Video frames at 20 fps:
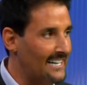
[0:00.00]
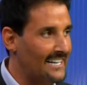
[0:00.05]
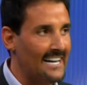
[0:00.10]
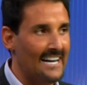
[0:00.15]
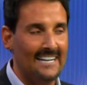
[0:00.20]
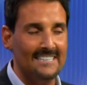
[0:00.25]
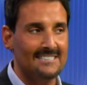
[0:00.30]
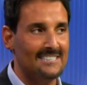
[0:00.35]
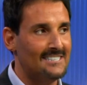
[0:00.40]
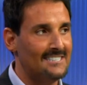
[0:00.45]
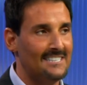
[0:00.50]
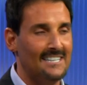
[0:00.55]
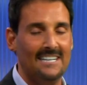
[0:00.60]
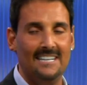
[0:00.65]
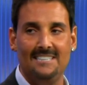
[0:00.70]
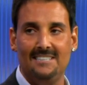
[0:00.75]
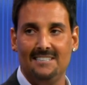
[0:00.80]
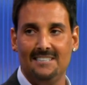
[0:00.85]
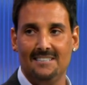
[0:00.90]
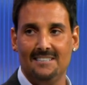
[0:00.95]
a Kansas
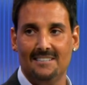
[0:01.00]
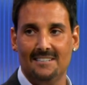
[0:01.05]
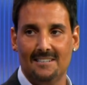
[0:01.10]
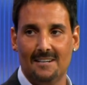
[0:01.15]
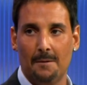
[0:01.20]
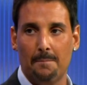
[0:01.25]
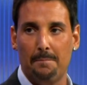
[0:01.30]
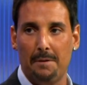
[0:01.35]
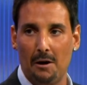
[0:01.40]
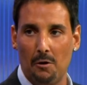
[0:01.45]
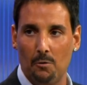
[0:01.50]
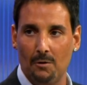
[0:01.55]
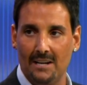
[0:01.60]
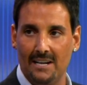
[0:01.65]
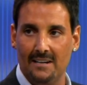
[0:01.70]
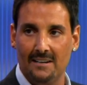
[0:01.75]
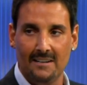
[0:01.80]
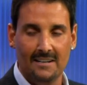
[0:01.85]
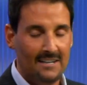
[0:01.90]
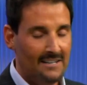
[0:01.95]
City
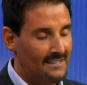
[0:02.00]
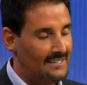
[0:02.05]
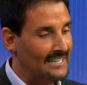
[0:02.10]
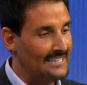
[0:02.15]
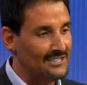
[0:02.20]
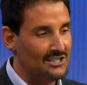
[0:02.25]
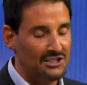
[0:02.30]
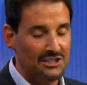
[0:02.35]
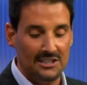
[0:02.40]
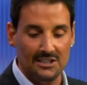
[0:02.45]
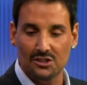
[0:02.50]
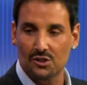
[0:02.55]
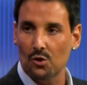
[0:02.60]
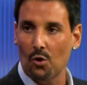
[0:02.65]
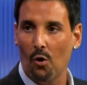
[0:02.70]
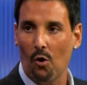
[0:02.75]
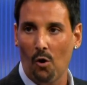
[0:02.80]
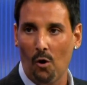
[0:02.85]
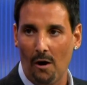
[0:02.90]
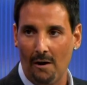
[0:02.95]
opponent that's just
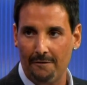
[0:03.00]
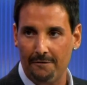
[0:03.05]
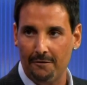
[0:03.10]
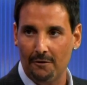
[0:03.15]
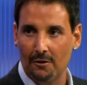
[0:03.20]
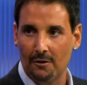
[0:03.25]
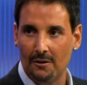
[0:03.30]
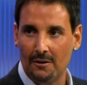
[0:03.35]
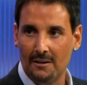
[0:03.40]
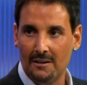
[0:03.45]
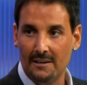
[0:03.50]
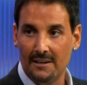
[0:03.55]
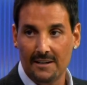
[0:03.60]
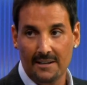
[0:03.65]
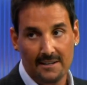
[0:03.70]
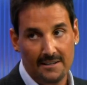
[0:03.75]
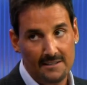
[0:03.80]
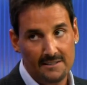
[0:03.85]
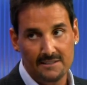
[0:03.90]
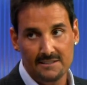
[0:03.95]
awful.
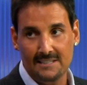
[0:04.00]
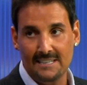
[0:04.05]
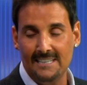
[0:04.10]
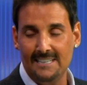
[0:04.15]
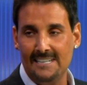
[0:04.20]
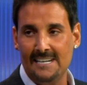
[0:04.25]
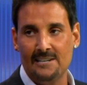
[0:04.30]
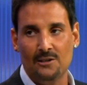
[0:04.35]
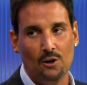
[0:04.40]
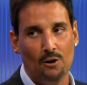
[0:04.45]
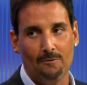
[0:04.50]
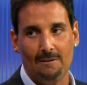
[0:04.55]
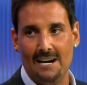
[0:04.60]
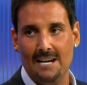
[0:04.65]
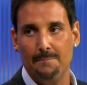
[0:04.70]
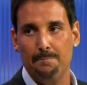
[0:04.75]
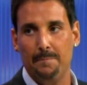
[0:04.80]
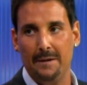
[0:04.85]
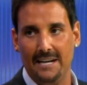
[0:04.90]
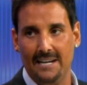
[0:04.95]
San Diego
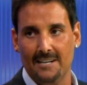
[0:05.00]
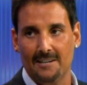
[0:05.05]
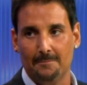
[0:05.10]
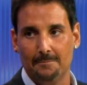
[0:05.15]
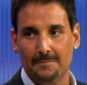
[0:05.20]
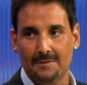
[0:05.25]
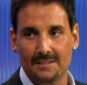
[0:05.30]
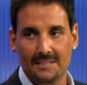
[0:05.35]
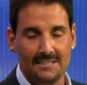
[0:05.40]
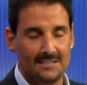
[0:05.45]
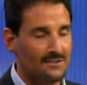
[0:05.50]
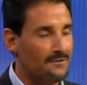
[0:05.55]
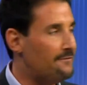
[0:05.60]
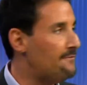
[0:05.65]
already beat them. This is a